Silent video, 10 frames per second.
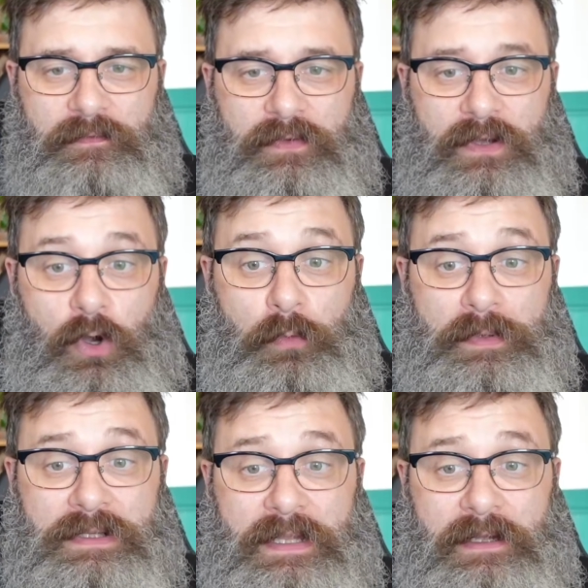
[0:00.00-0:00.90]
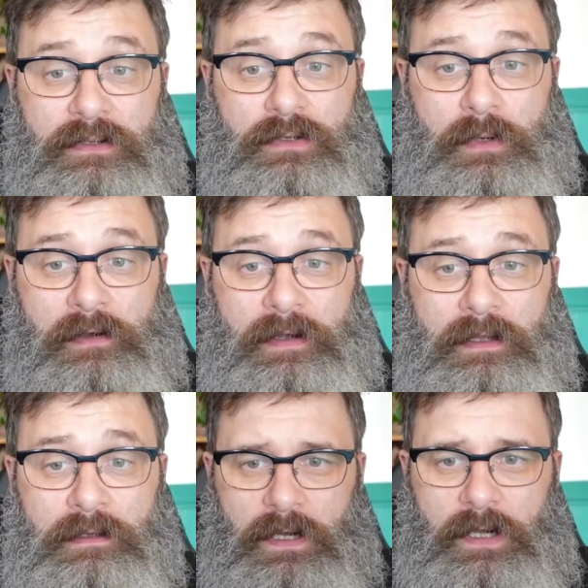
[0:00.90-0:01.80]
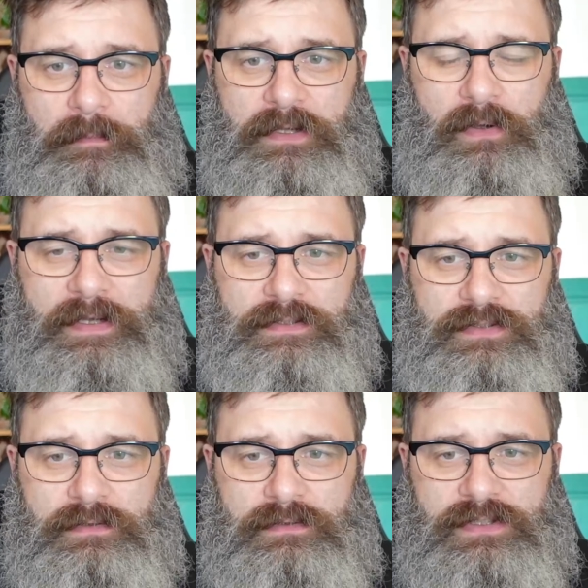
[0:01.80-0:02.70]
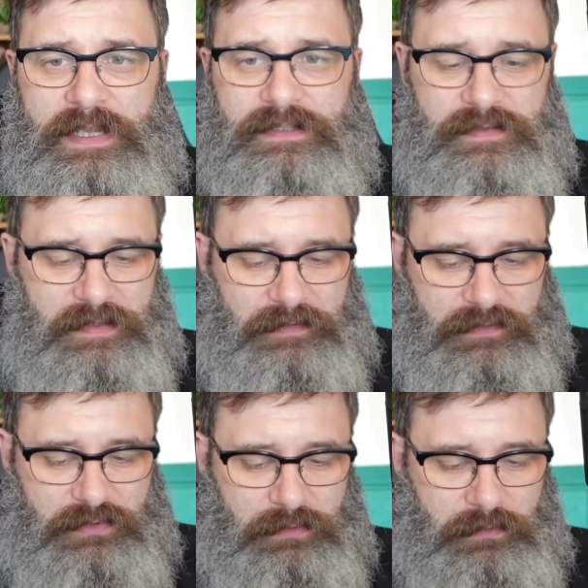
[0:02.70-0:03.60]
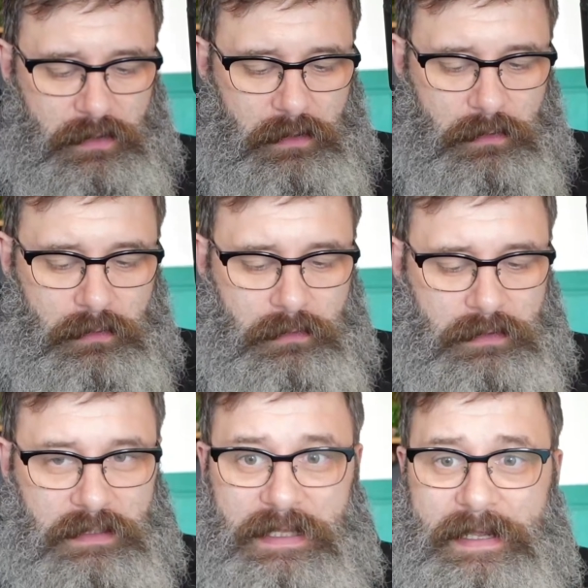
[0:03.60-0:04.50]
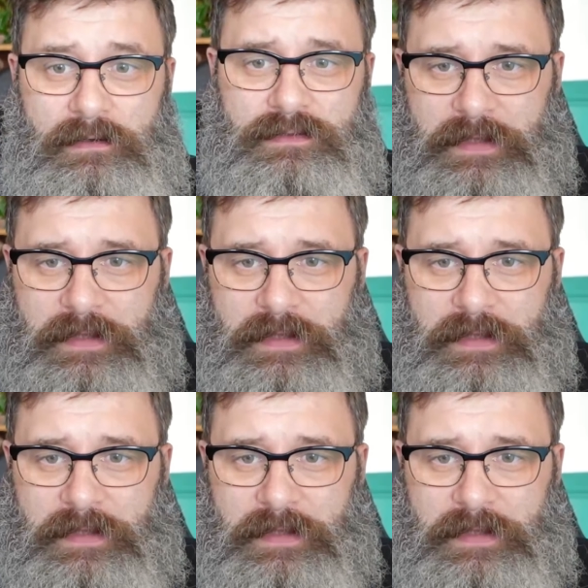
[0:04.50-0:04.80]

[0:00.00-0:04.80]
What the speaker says: For the Opencloud URL, I'm going to change this to Ocloud,